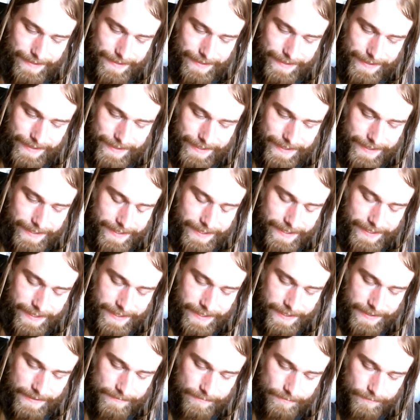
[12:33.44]

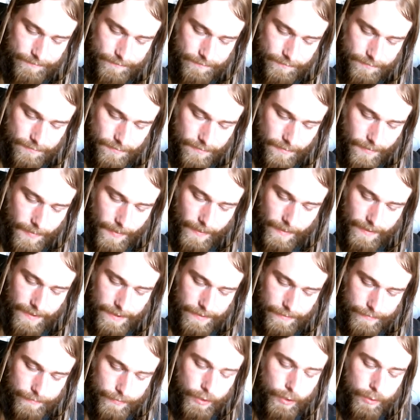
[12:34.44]

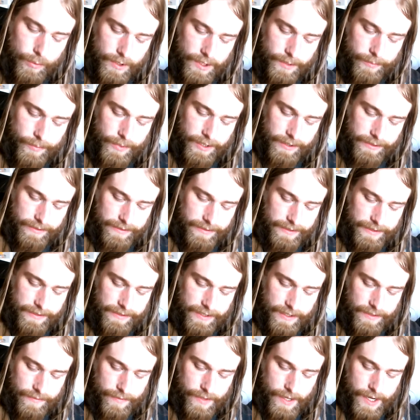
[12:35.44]
Feel what Milton
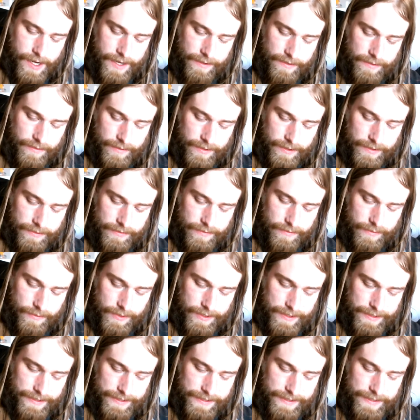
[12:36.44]
is conveying to us
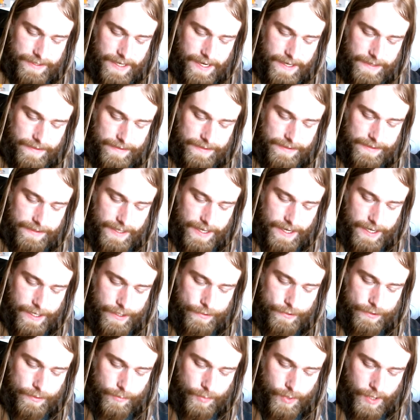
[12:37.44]
through his sightless
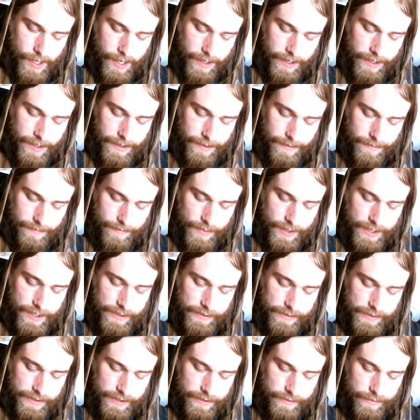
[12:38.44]
aging body
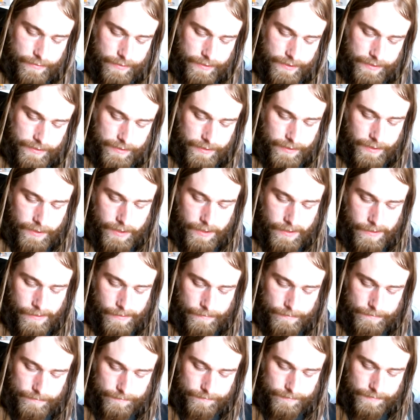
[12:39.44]
many centuries
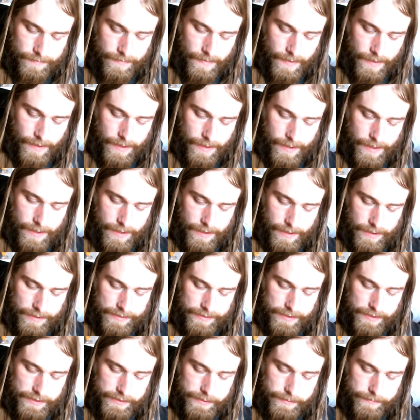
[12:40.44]
ago. A
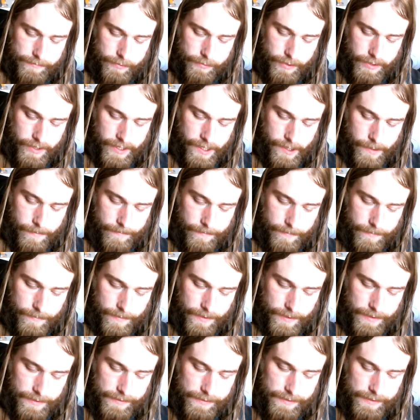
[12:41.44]
sense of triumph,
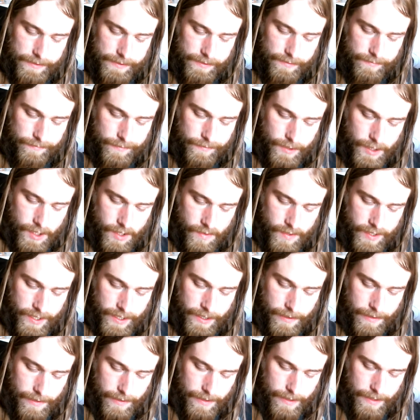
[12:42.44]
a sense of
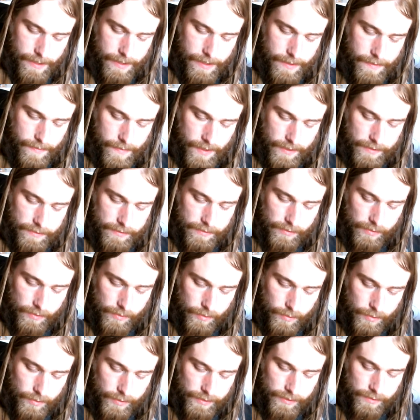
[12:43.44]
knowing that
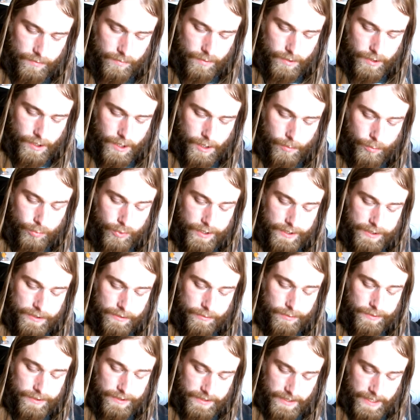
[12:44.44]
soul is where our
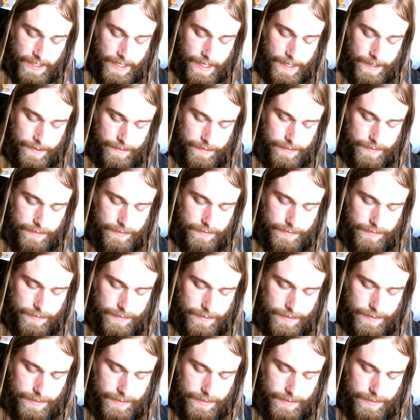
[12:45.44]
bliss resides.